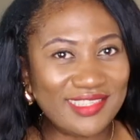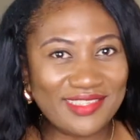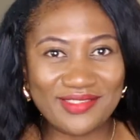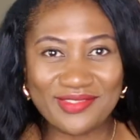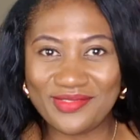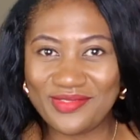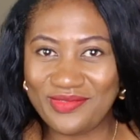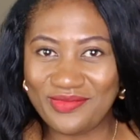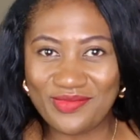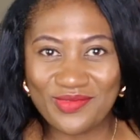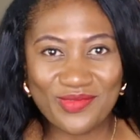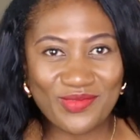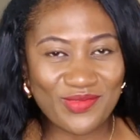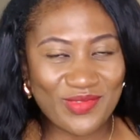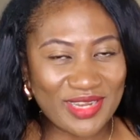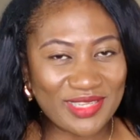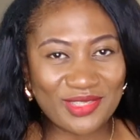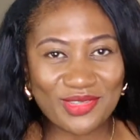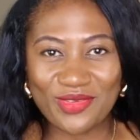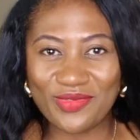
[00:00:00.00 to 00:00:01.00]
the
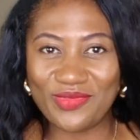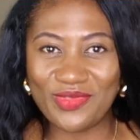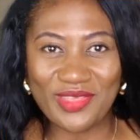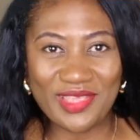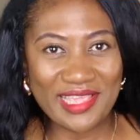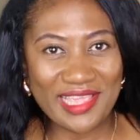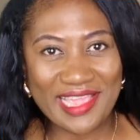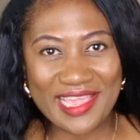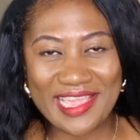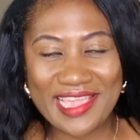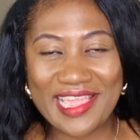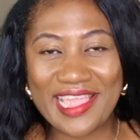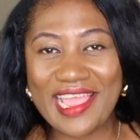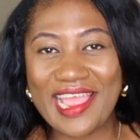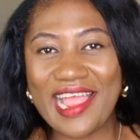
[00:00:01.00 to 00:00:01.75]
rest of the year,